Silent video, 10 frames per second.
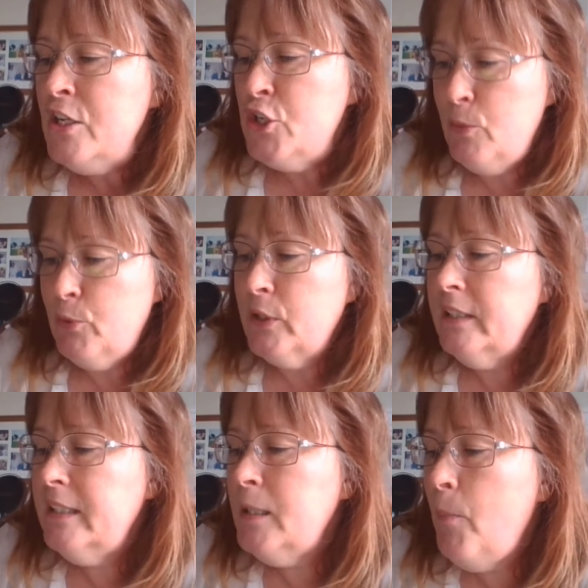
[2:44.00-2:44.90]
She put
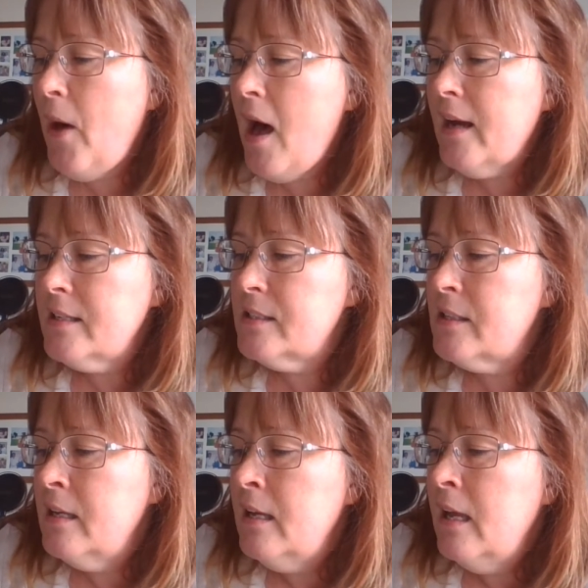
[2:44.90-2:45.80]
it in the
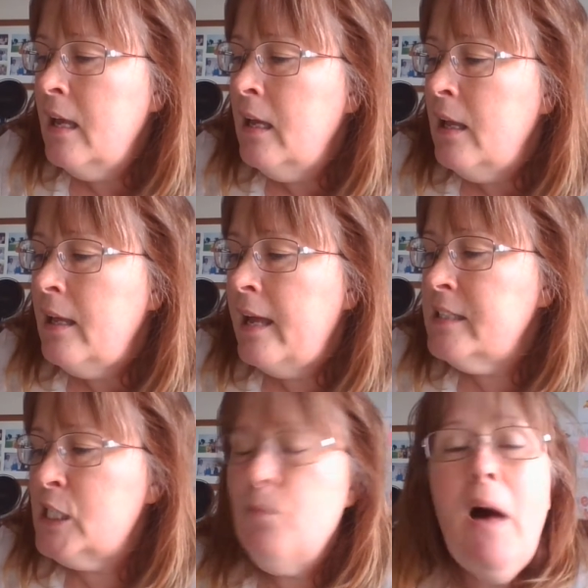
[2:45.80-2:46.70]
box
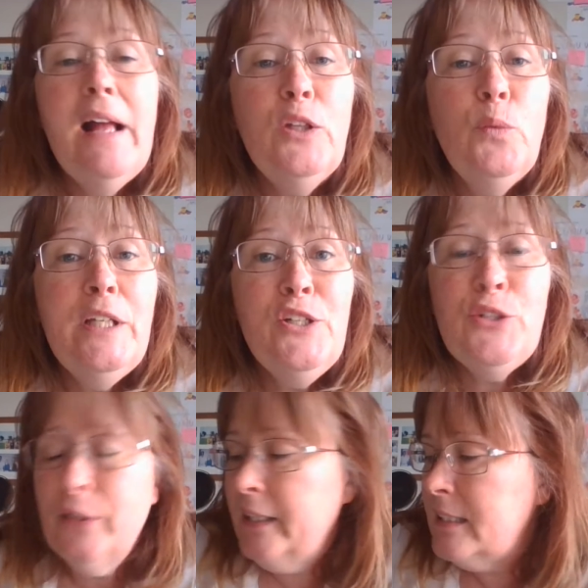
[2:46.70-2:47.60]
and smiled when he
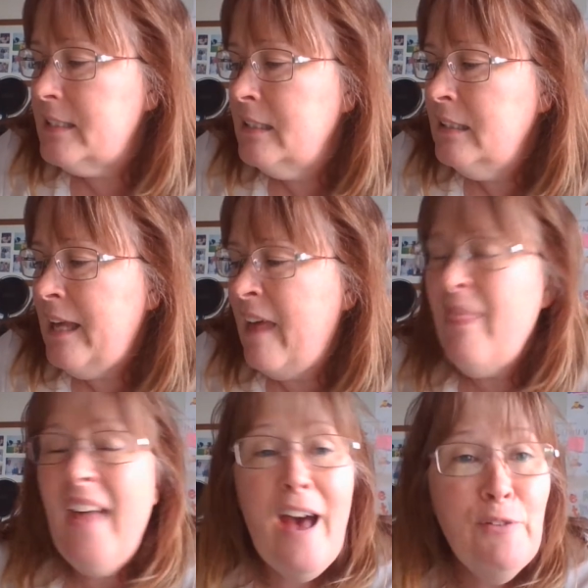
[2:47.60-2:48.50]
took it,
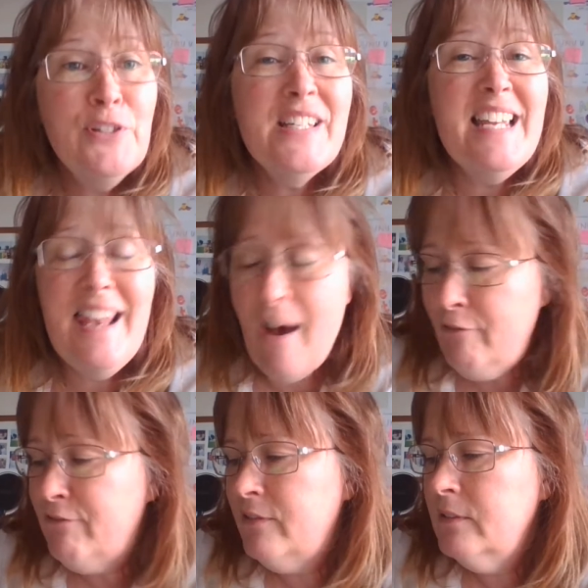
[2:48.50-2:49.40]
and that was
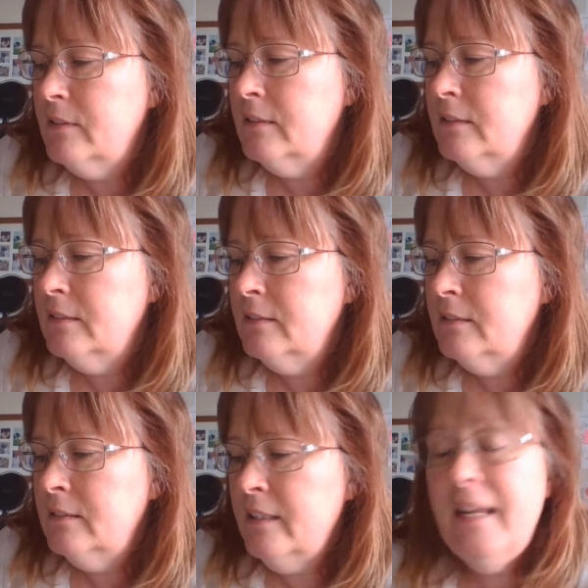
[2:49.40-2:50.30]
enough.
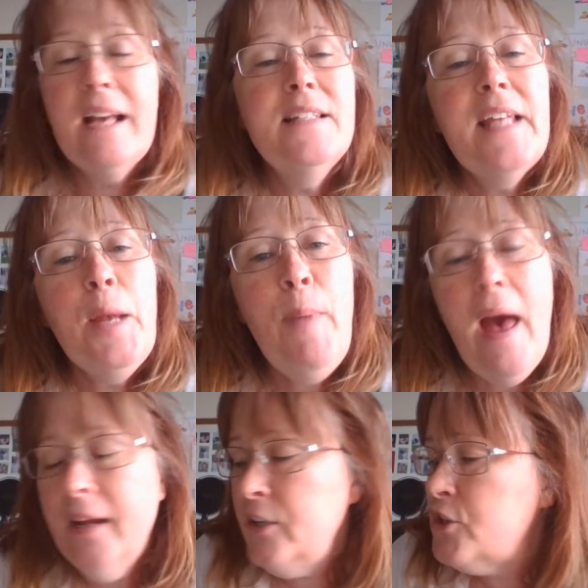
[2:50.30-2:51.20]
The next day, a
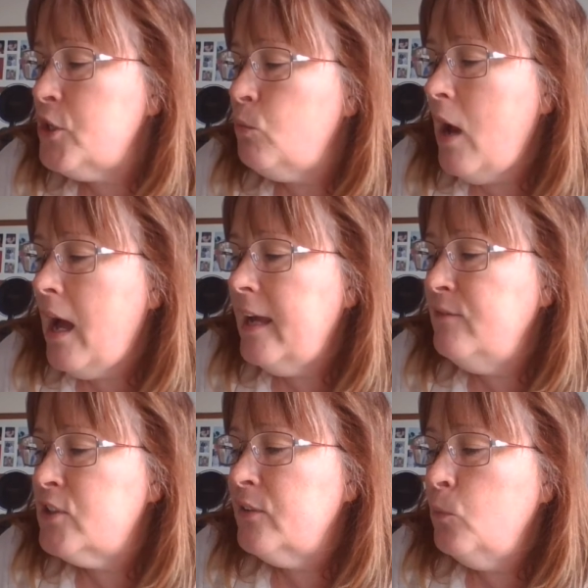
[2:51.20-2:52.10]
package
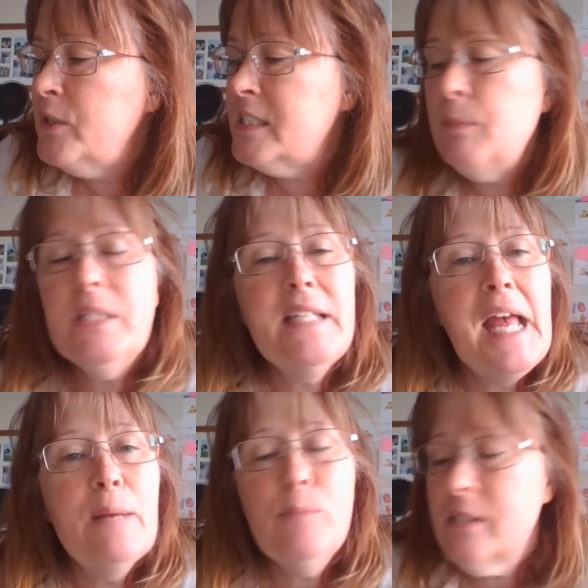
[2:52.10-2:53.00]
arrived with some
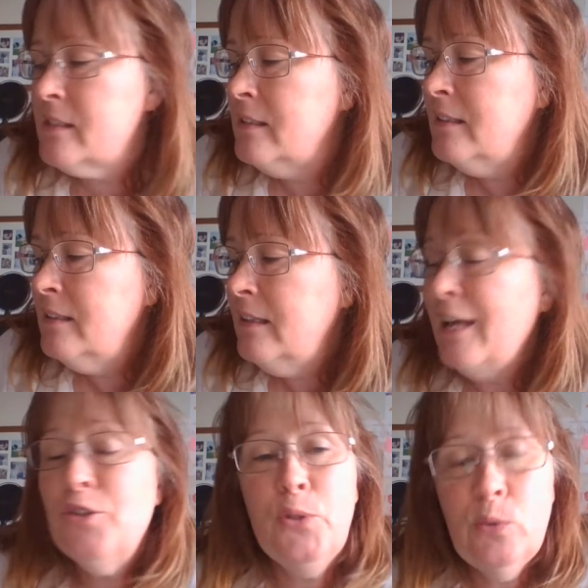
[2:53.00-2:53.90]
stamps
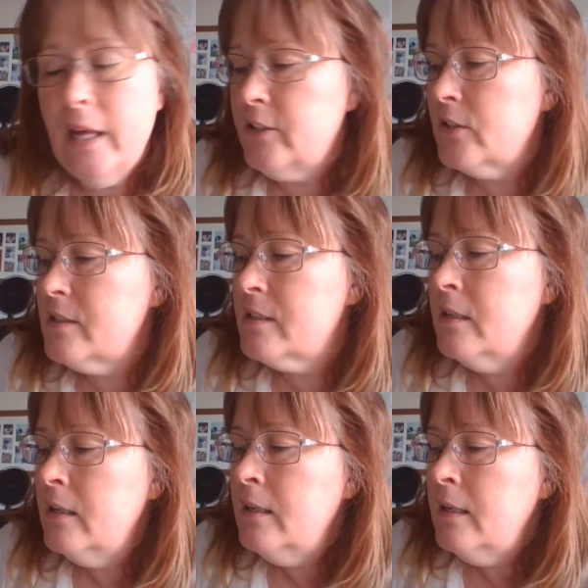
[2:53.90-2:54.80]
and 2 letters.